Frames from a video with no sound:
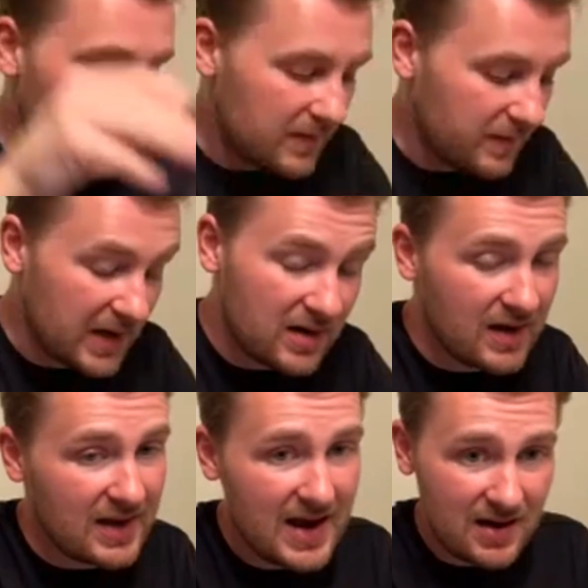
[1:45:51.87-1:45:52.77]
Figuring
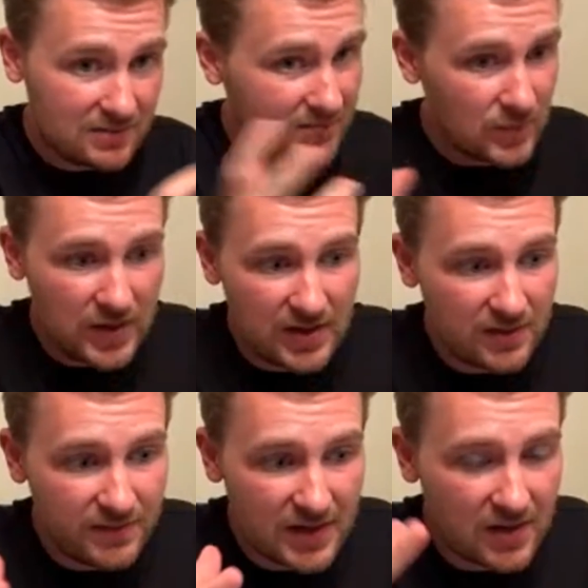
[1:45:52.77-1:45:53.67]
it out. Okay, you're
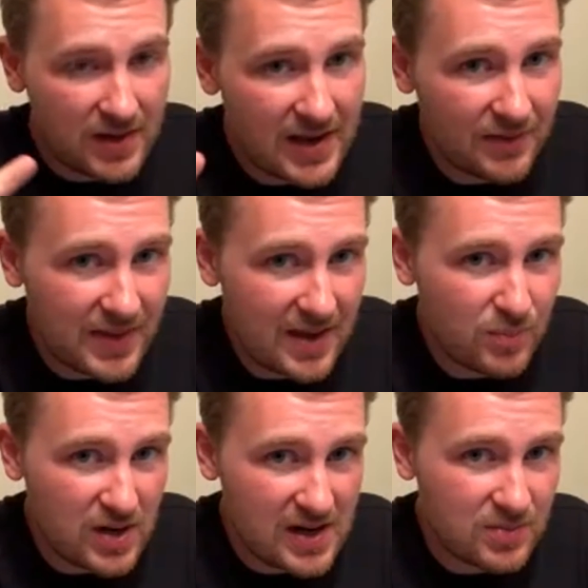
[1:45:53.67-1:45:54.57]
figuring out that
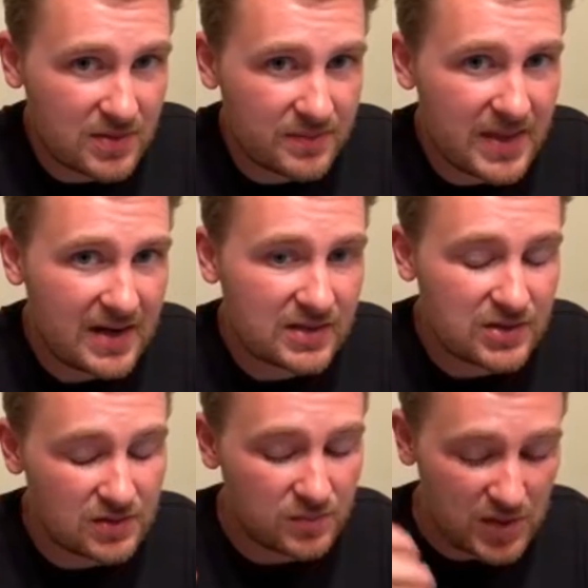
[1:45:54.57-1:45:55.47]
problem, that
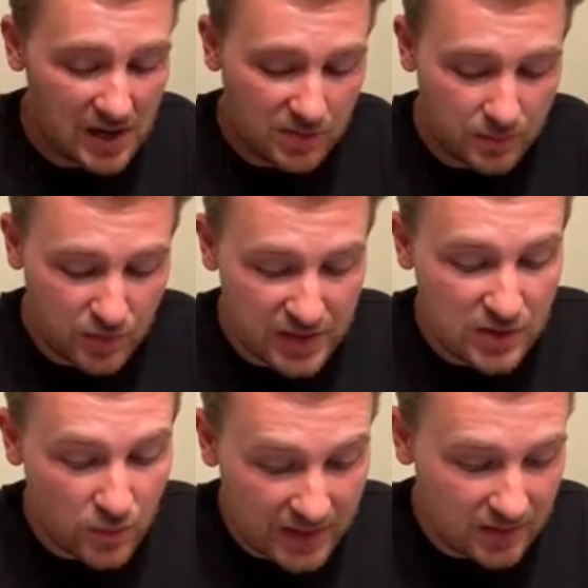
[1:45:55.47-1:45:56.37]
internal problem pretty
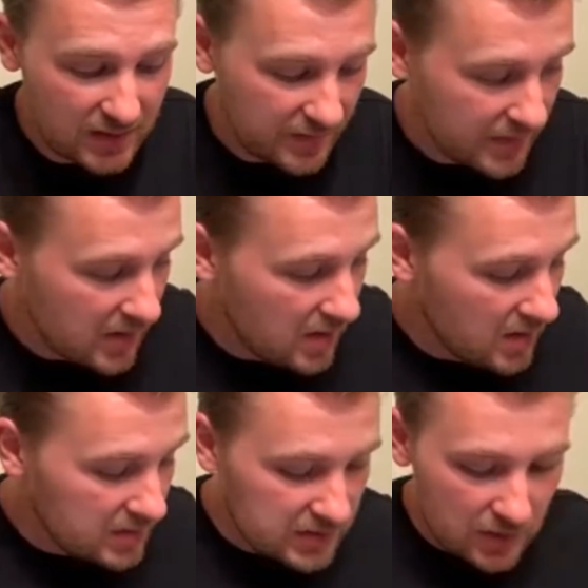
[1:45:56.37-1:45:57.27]
quickly.
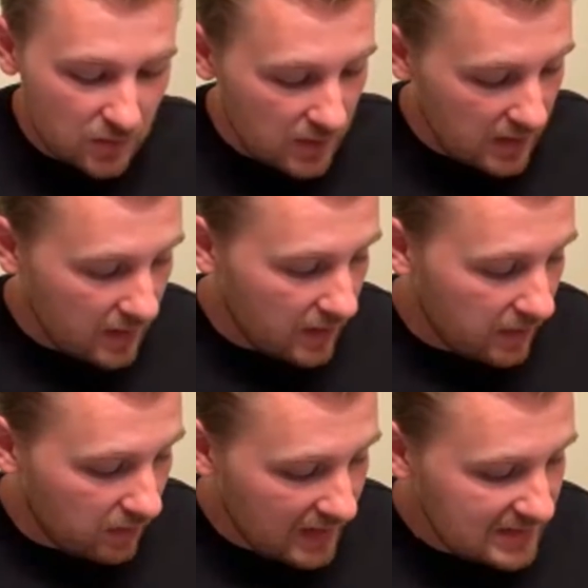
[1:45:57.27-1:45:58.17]
So
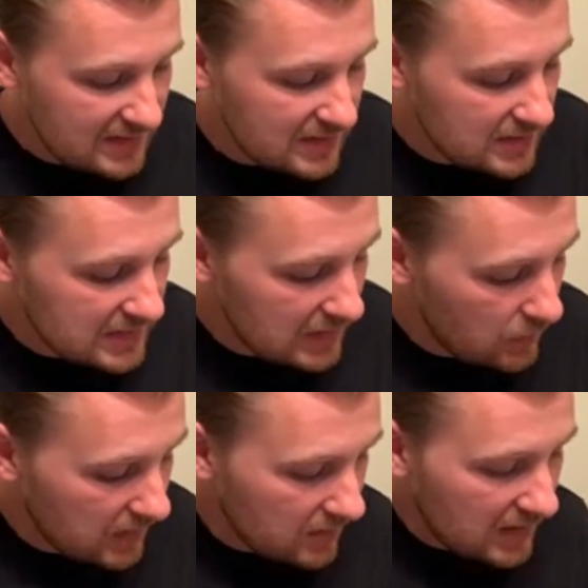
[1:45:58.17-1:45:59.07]
let's see
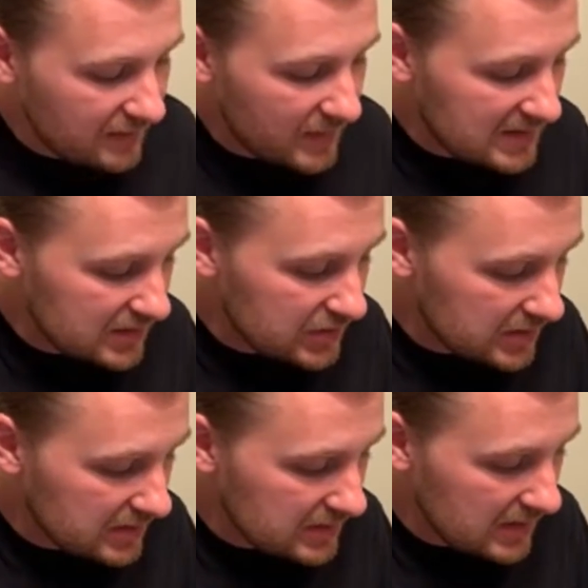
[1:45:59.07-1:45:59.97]
what love
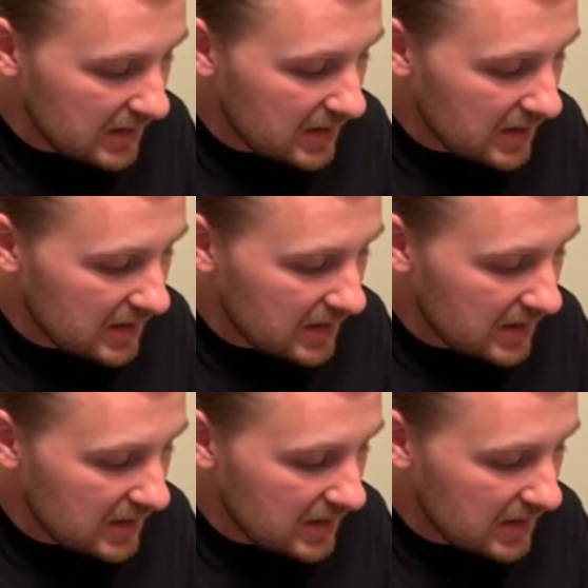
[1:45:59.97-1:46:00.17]
messages